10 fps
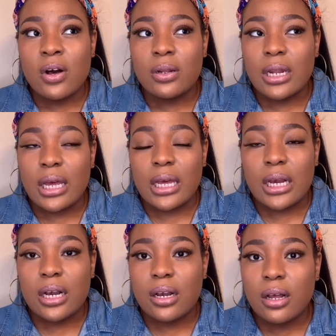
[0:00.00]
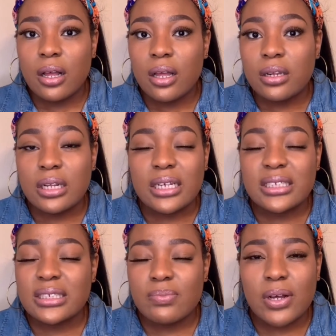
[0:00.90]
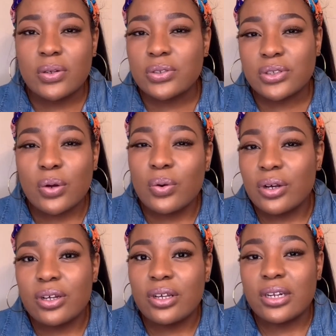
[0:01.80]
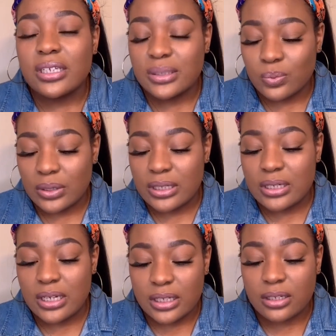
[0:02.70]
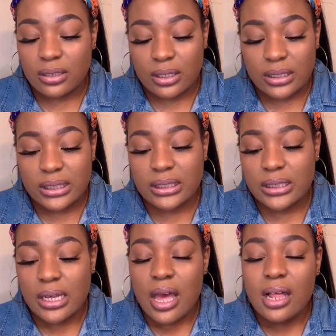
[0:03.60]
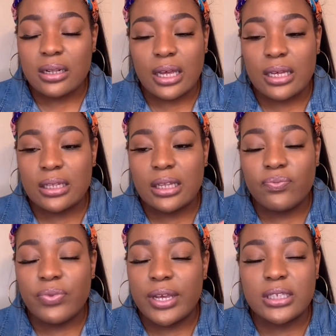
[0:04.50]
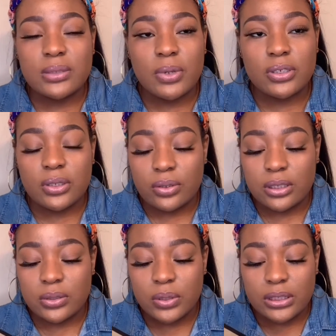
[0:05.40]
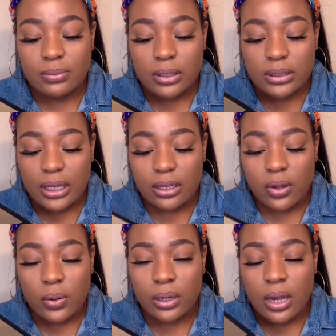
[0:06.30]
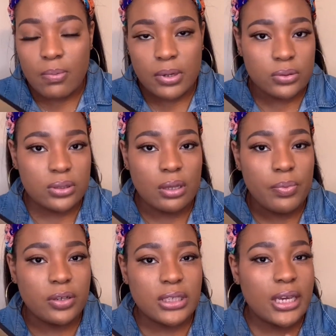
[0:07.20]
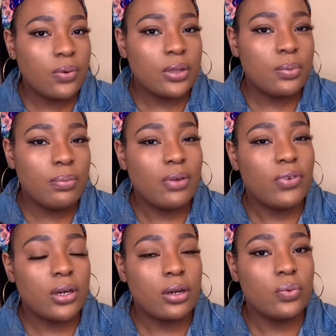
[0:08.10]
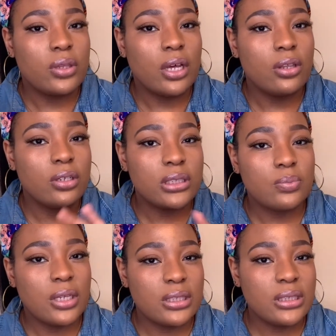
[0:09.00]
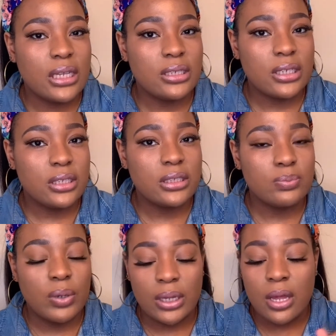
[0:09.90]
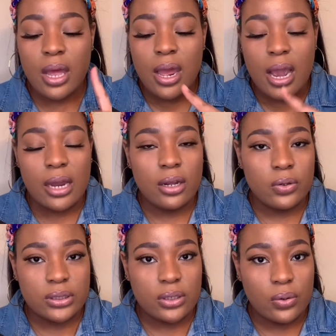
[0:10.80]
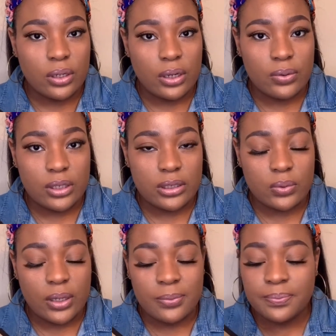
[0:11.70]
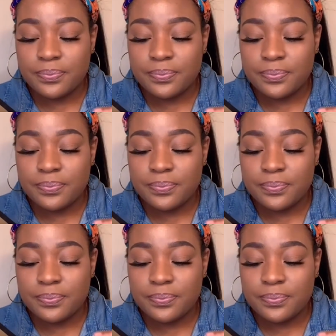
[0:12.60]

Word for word: like they smell so good it's ridiculous like, they smell so good. This one smells like coconut mixed with something else. I can't really put my finger on what the other scent is, but I know it's coconut with this one.